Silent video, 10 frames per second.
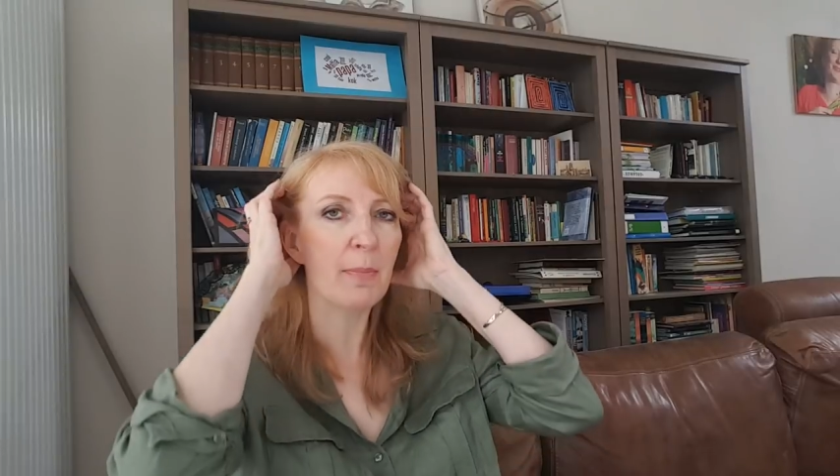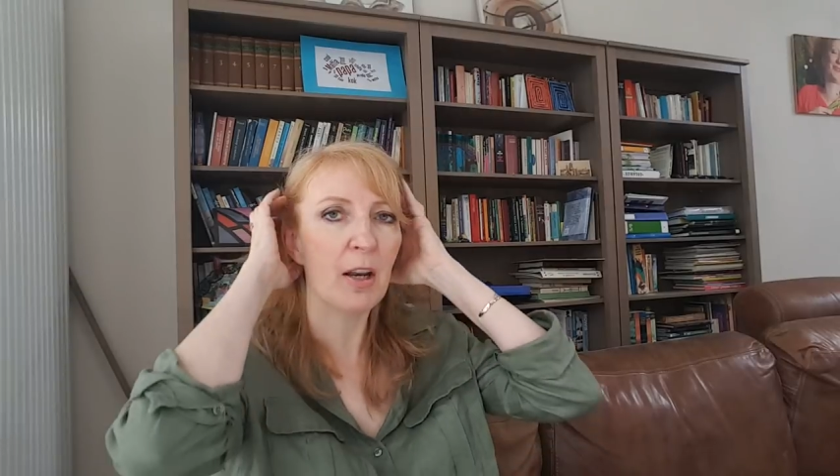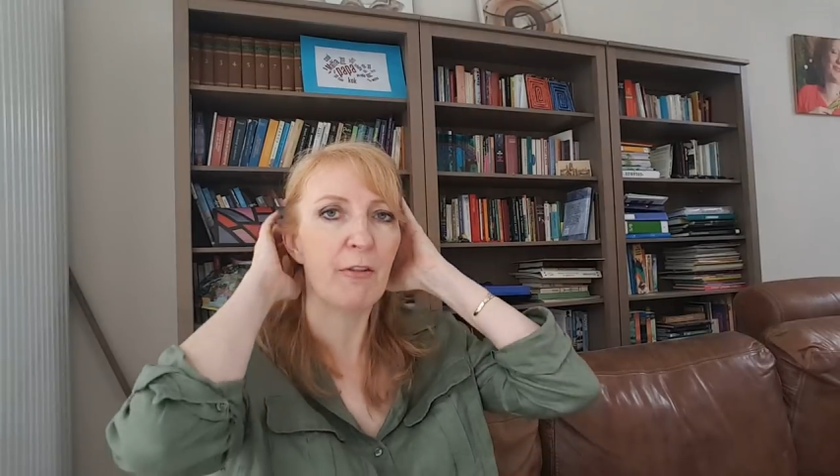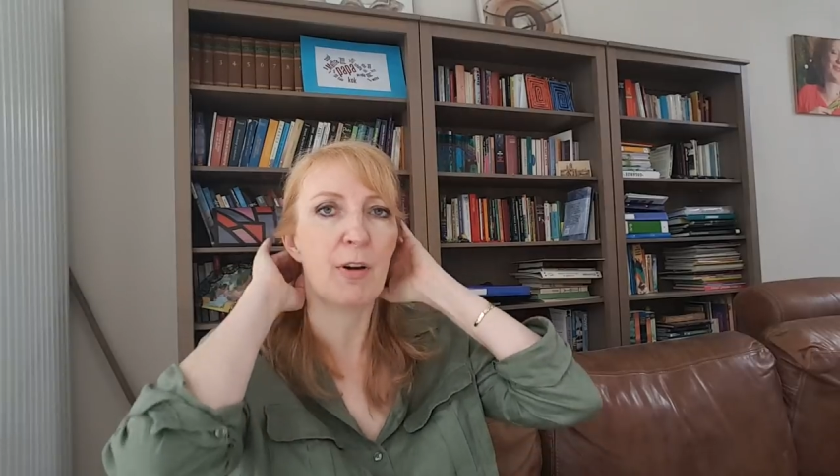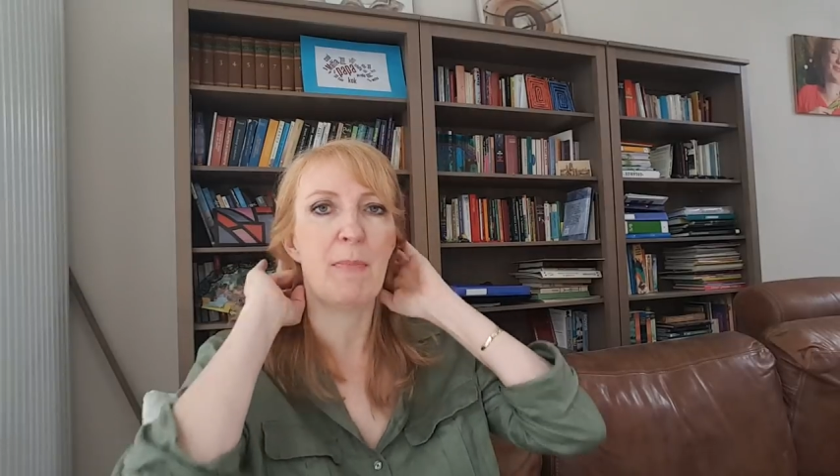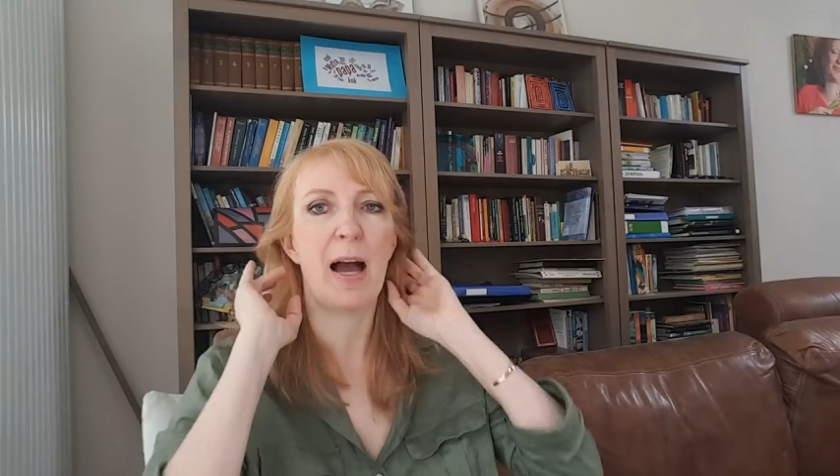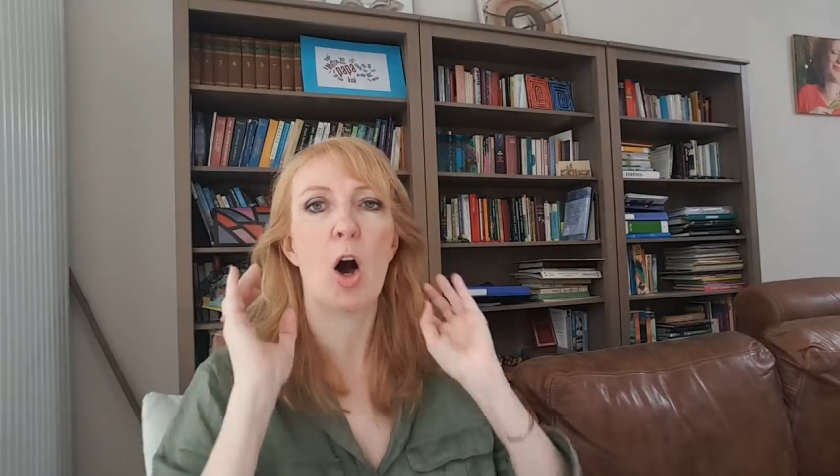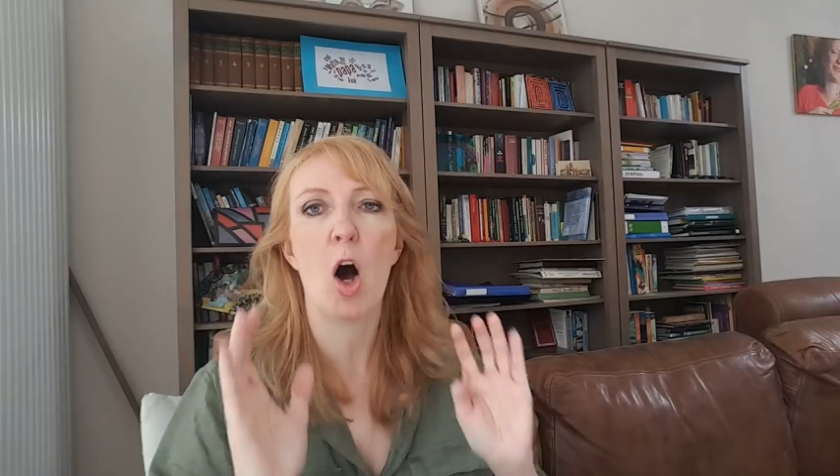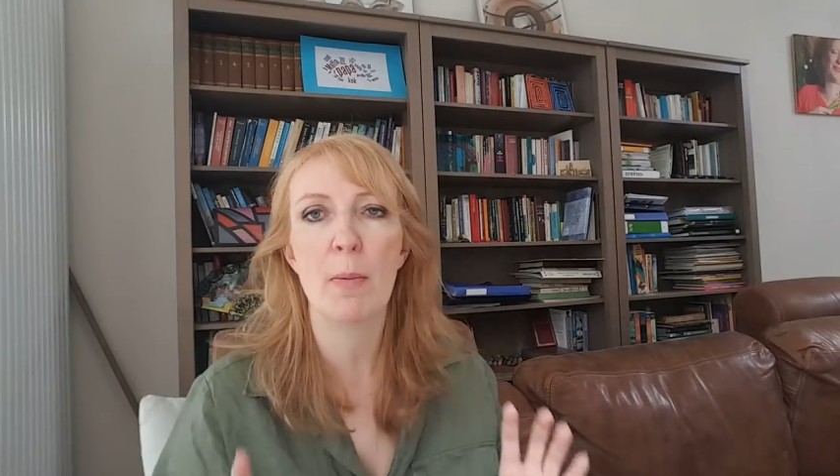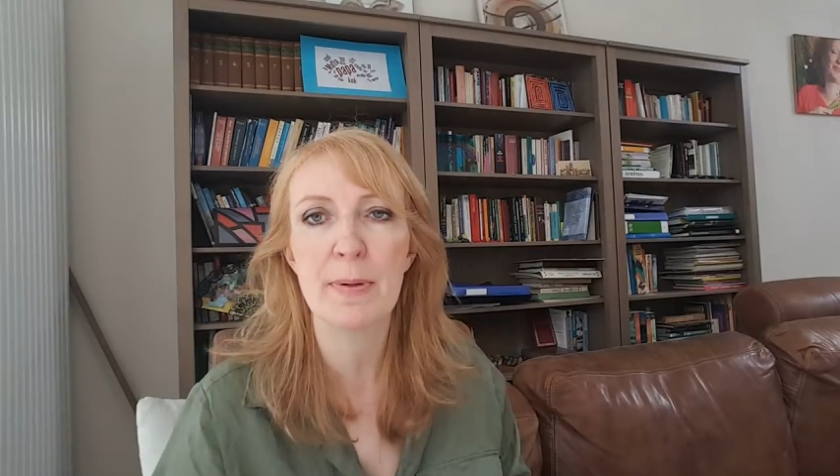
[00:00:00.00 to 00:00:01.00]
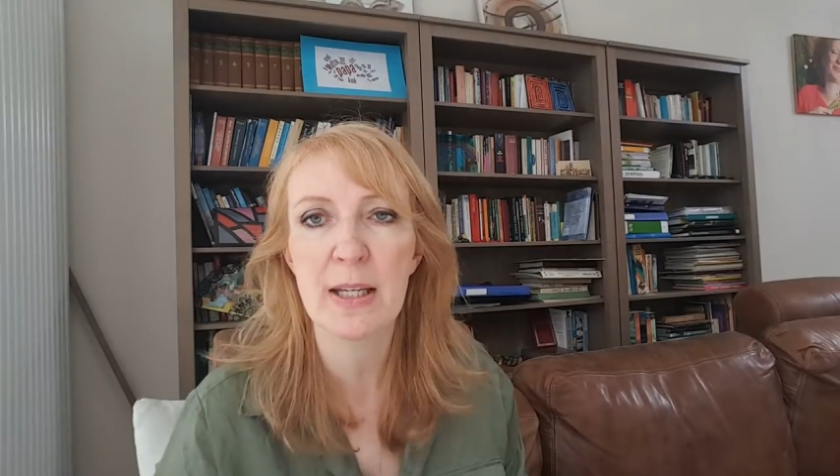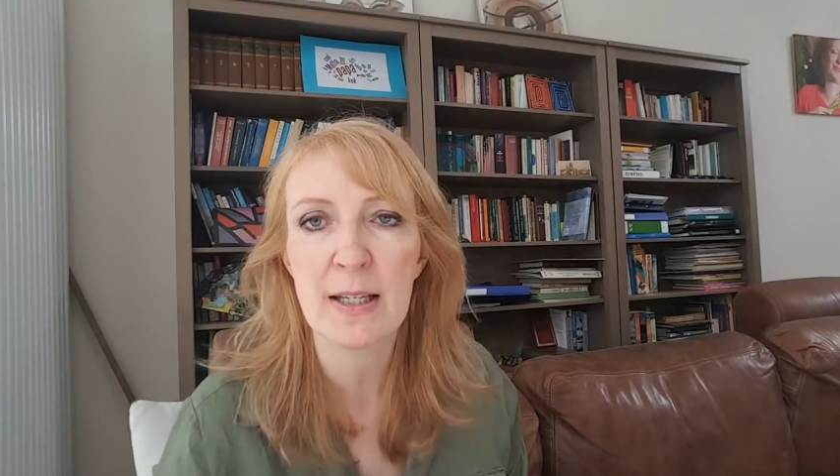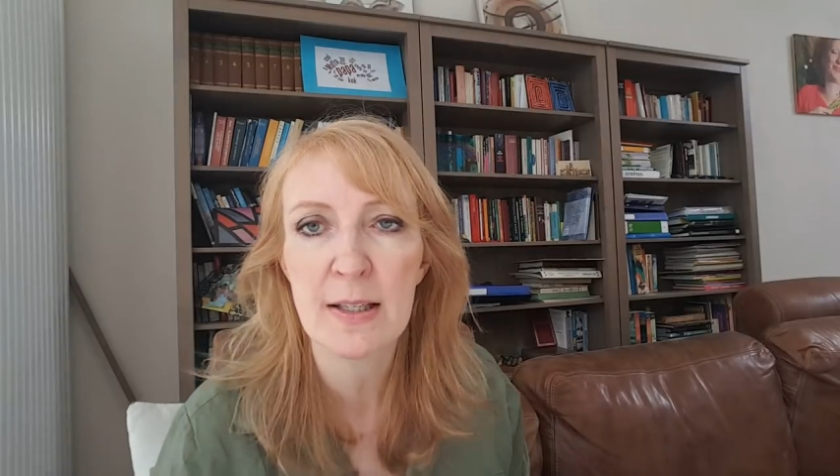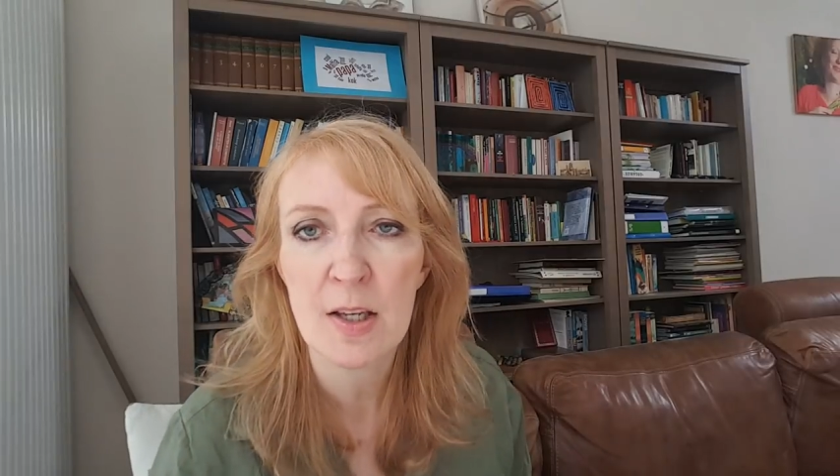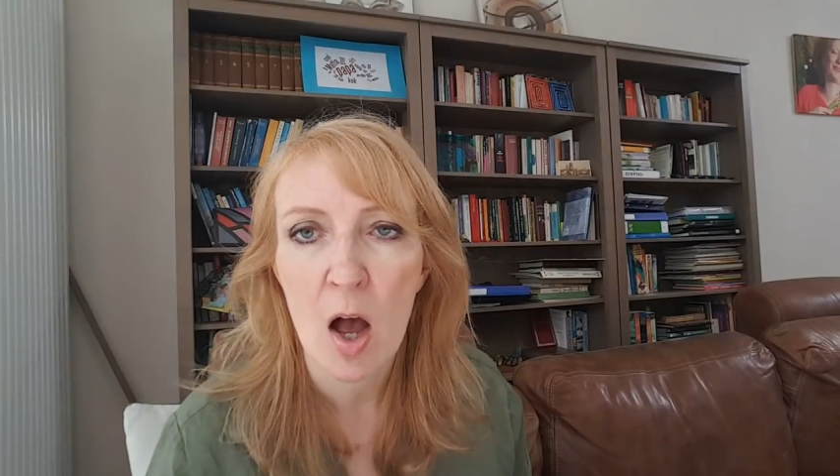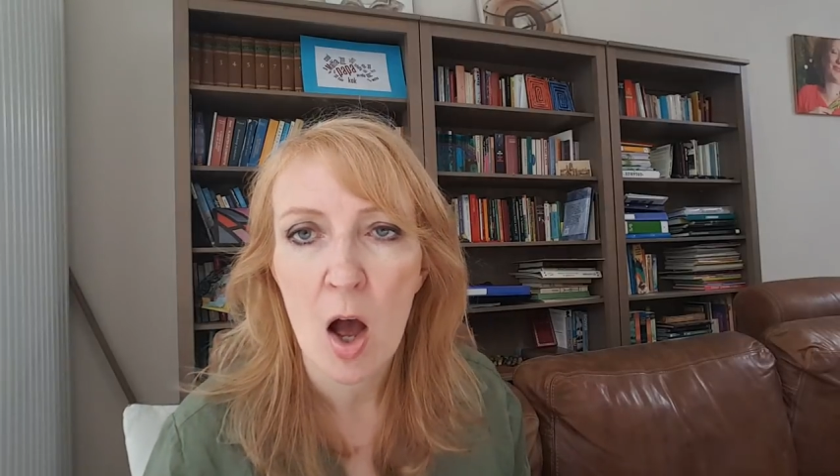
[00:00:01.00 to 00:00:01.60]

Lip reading: enough on my hobbies,